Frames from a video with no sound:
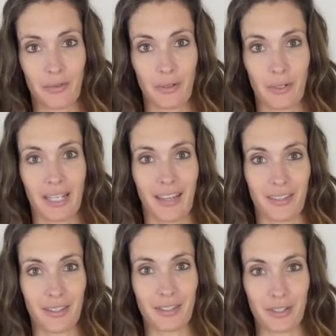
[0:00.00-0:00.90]
to throw
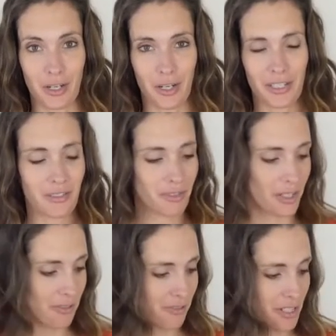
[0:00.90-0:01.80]
together your jars
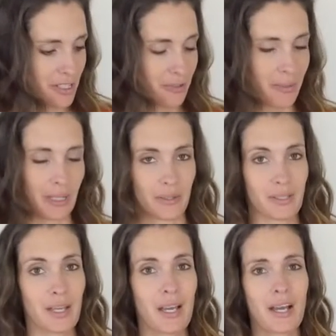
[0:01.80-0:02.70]
for your freezer meals.
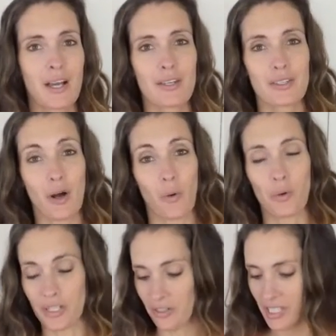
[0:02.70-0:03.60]
So
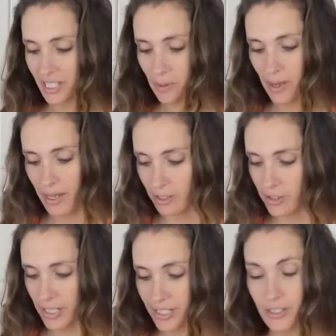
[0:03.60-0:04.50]
when you're thinking
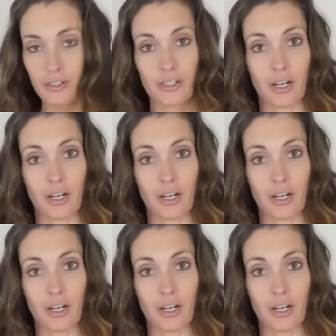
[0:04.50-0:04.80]
about creating your